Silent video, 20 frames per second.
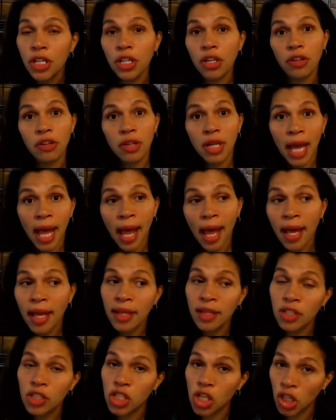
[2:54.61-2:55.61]
You
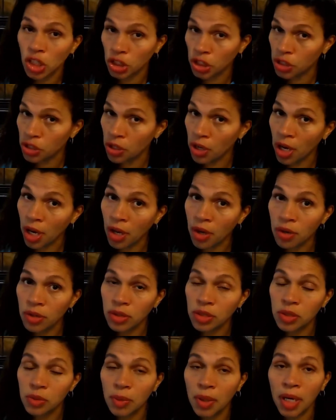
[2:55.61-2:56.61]
can. There's art
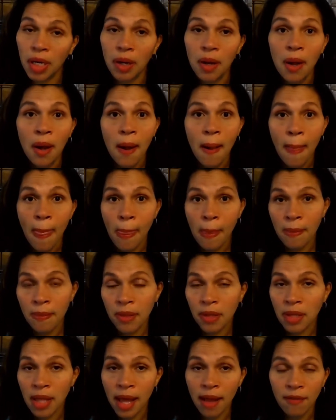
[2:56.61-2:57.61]
studios where
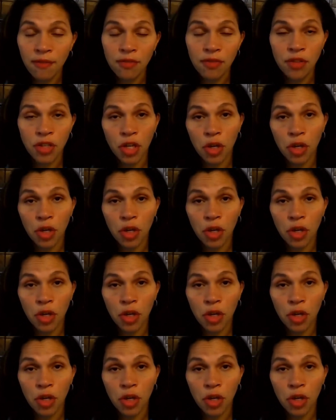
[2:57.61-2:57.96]
they'll have,